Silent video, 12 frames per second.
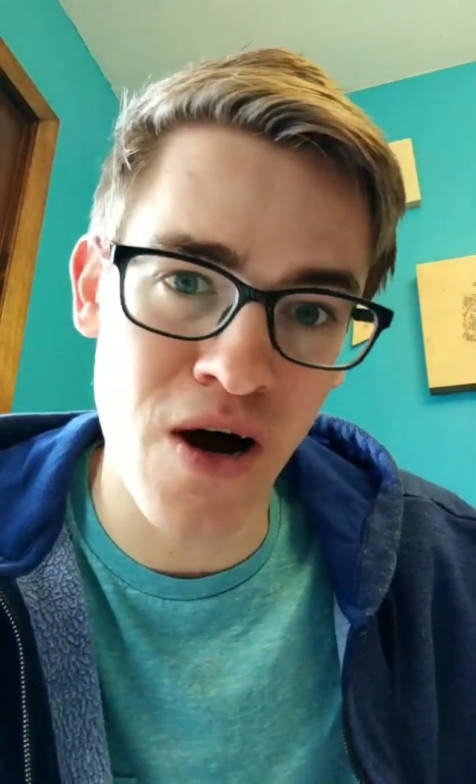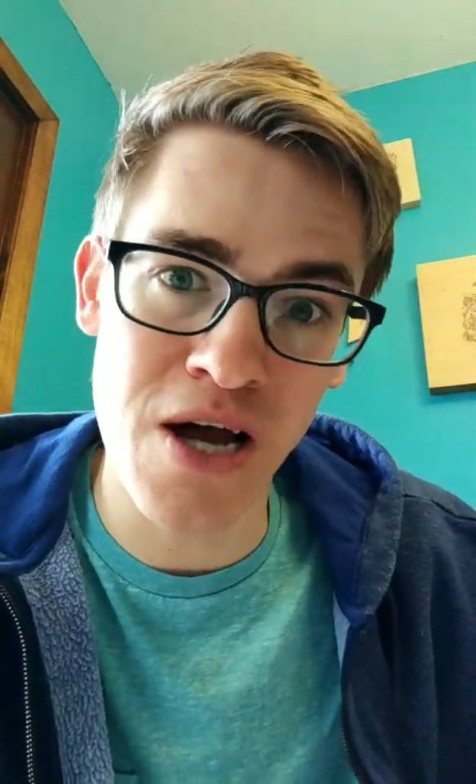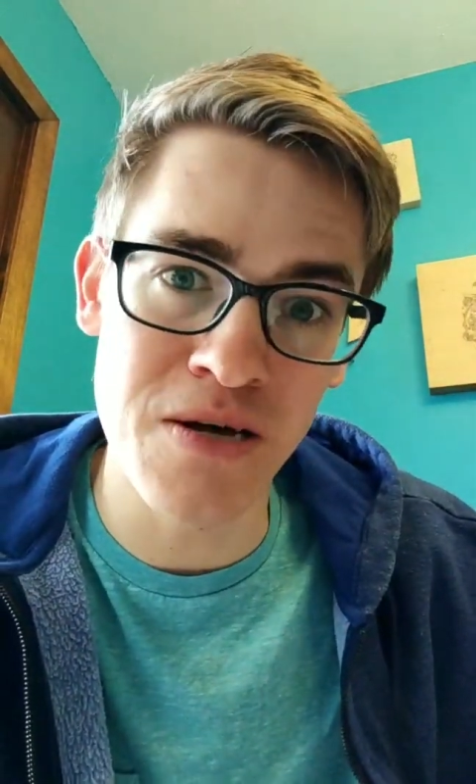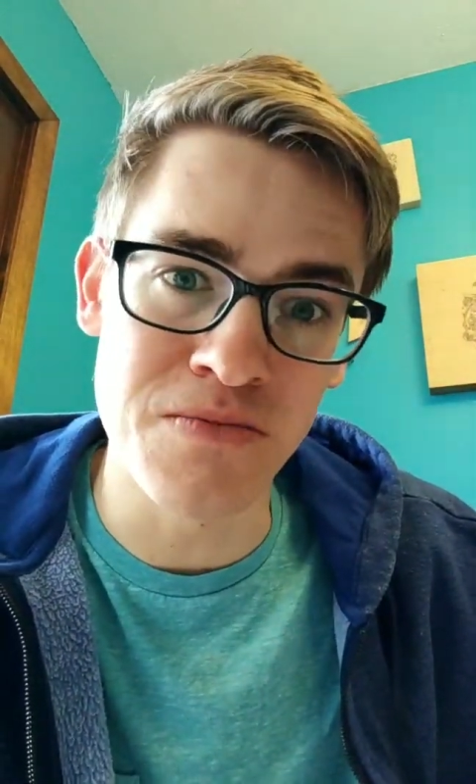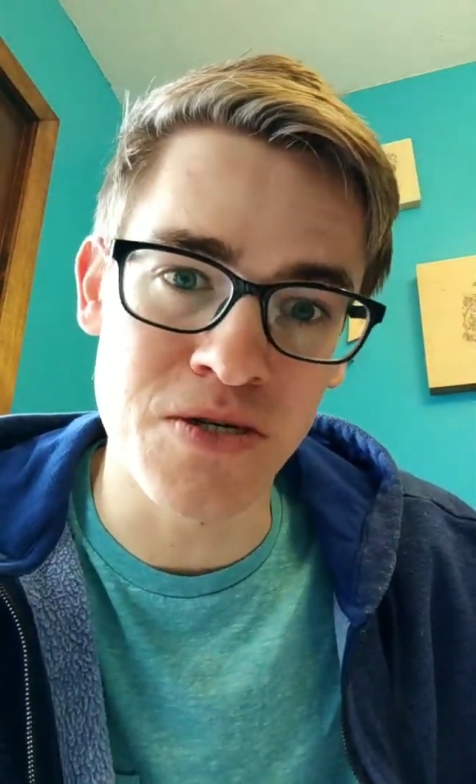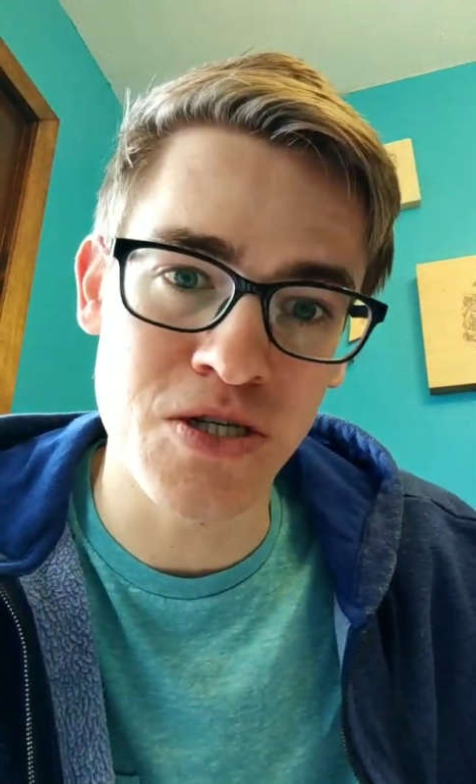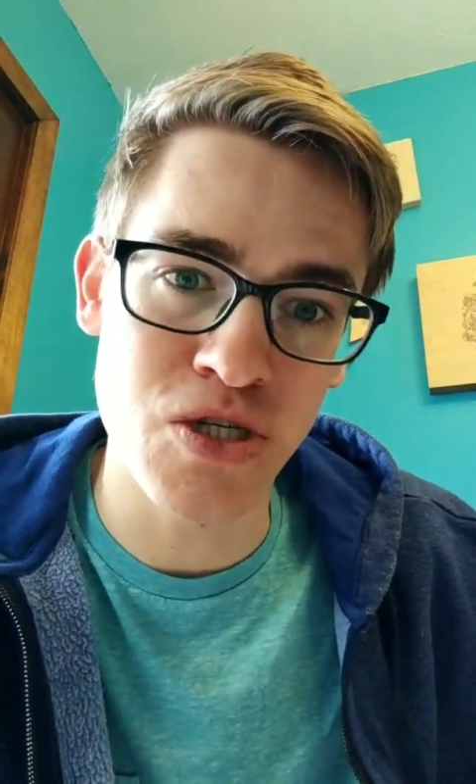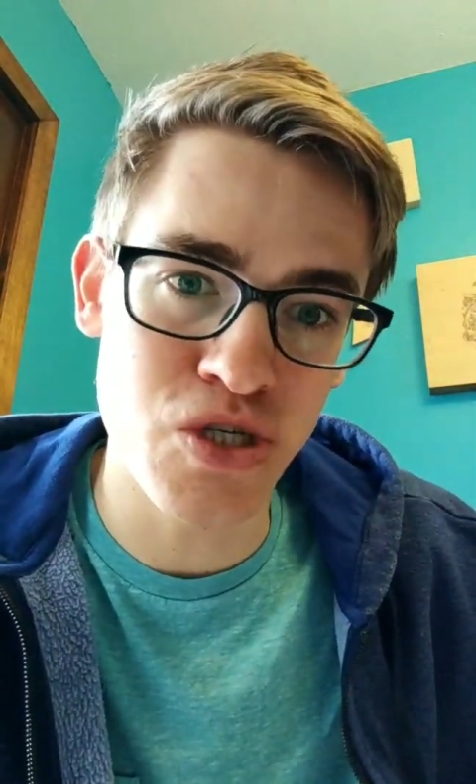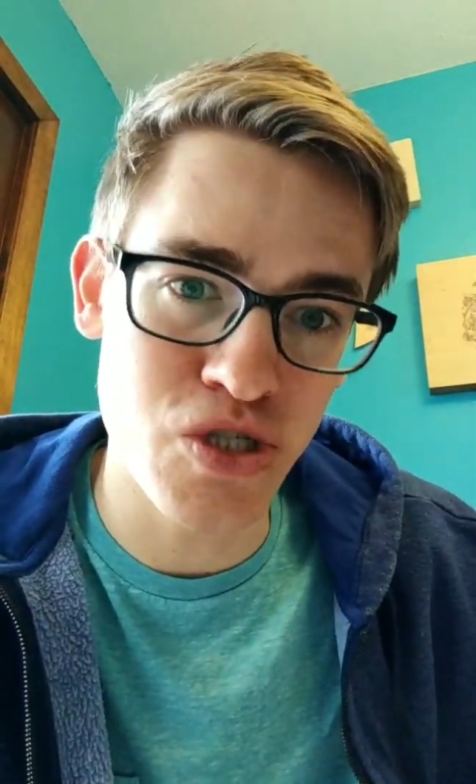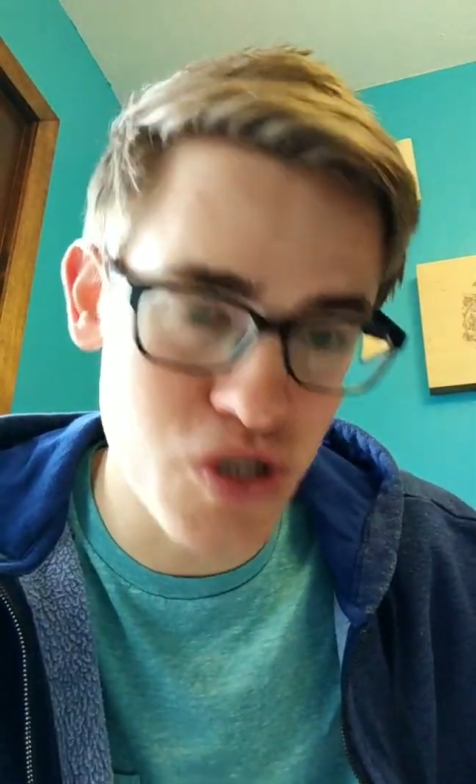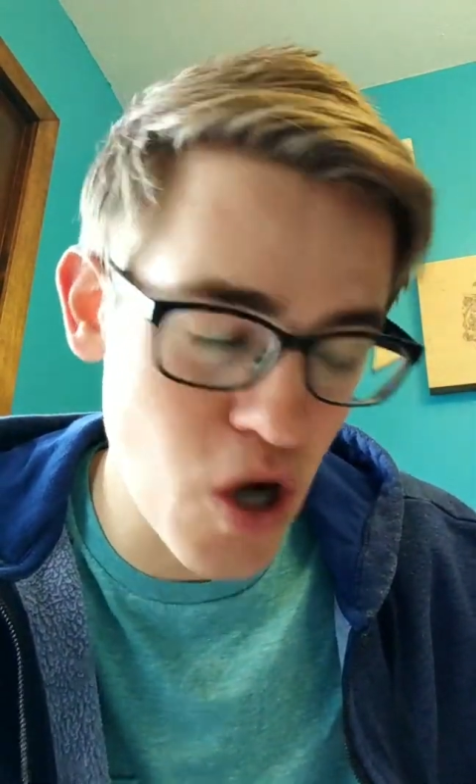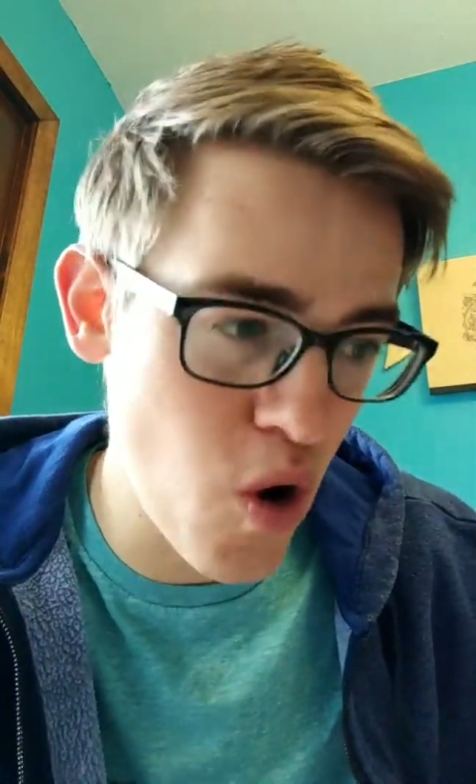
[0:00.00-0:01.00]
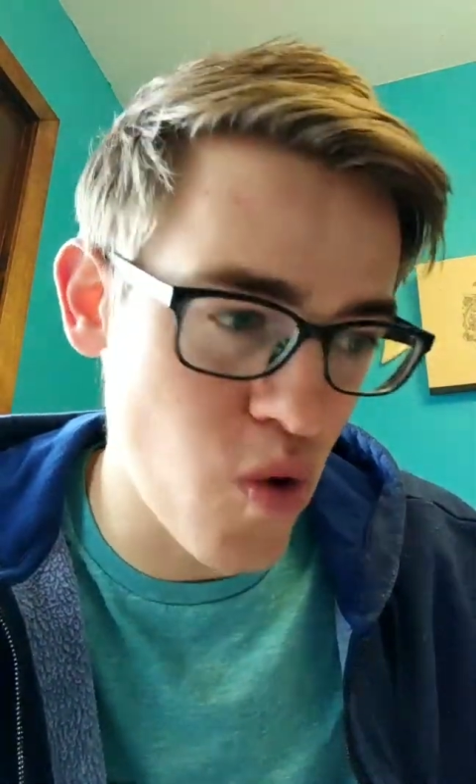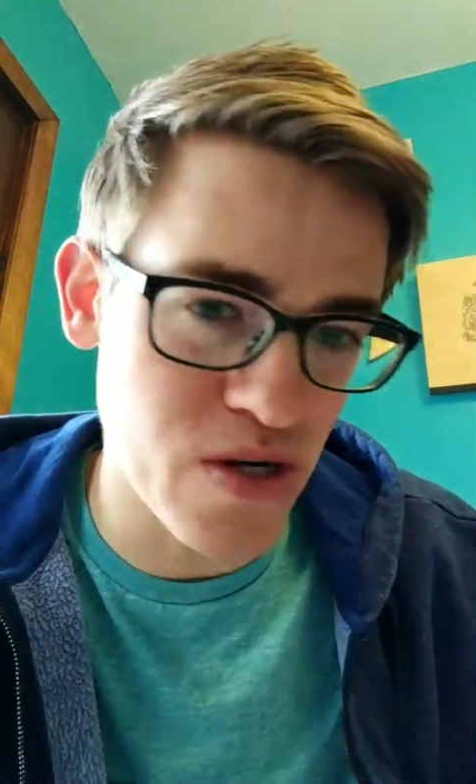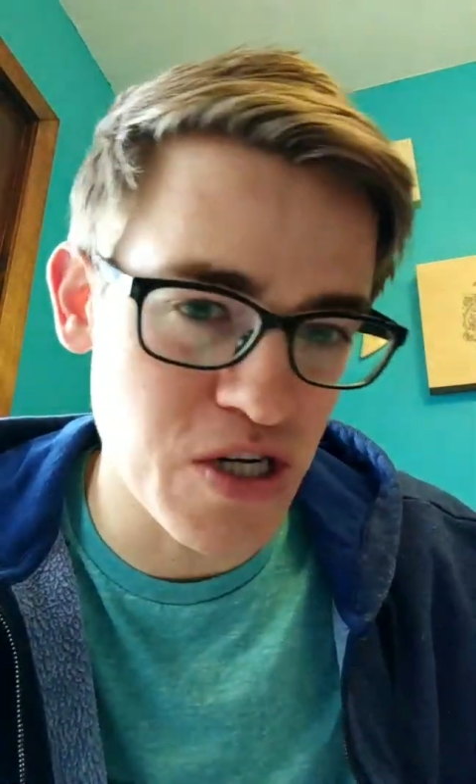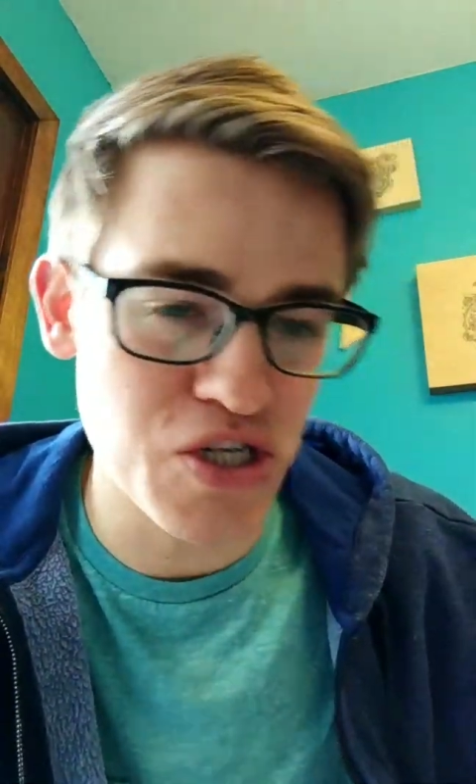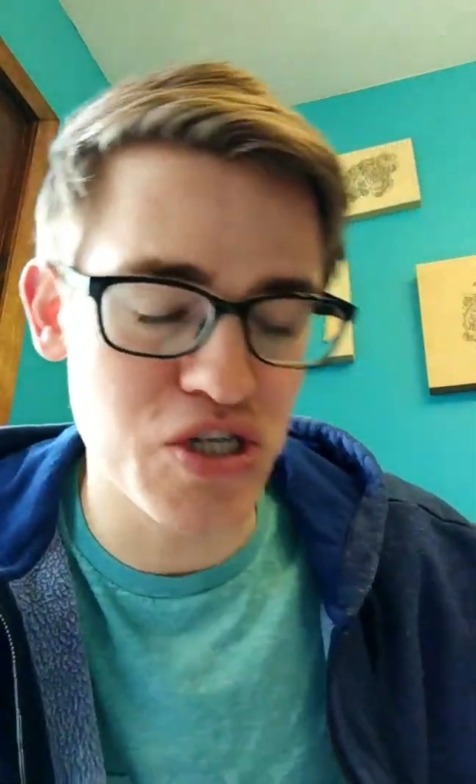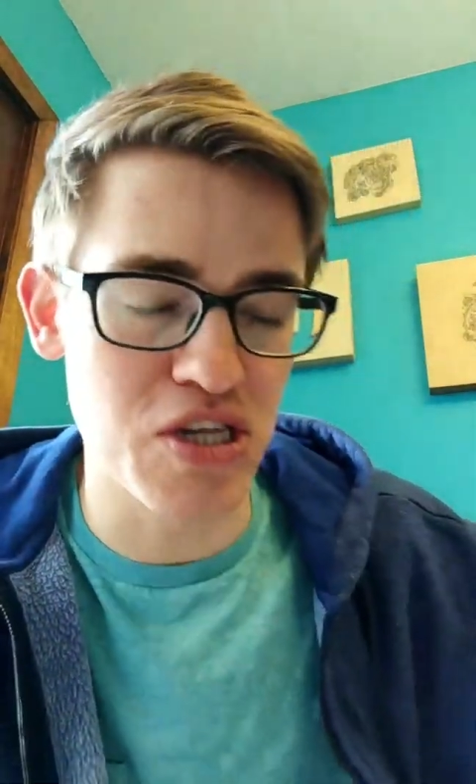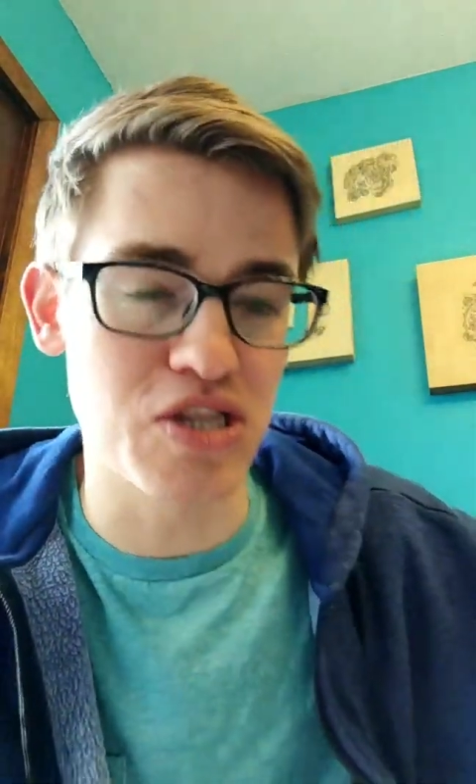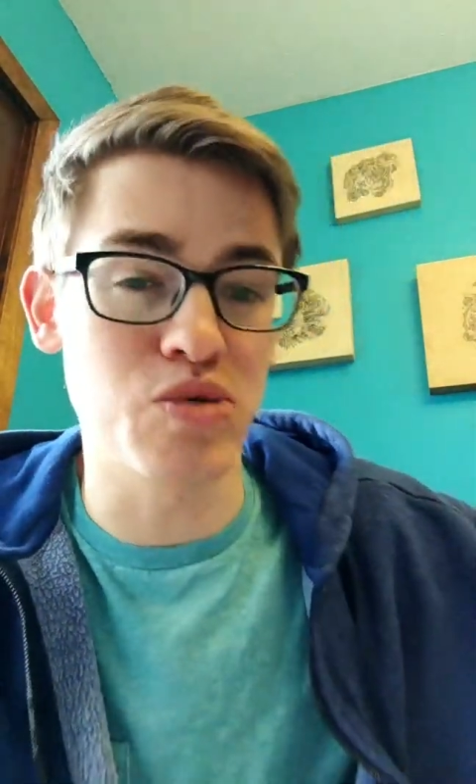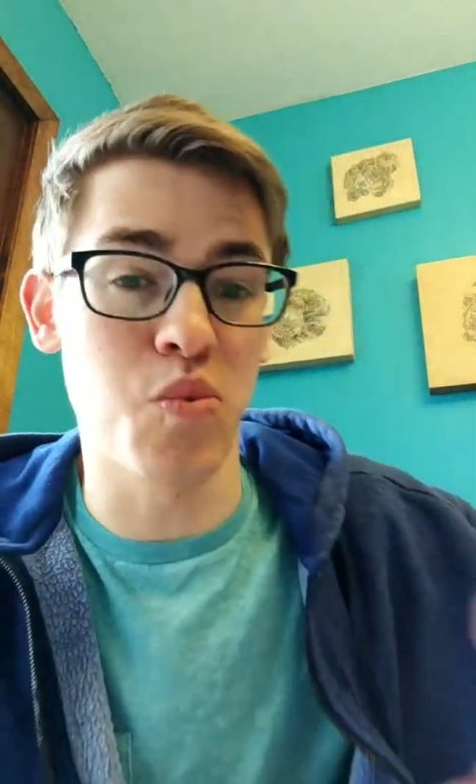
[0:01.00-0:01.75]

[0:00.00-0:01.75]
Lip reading: I am stoked. You just get this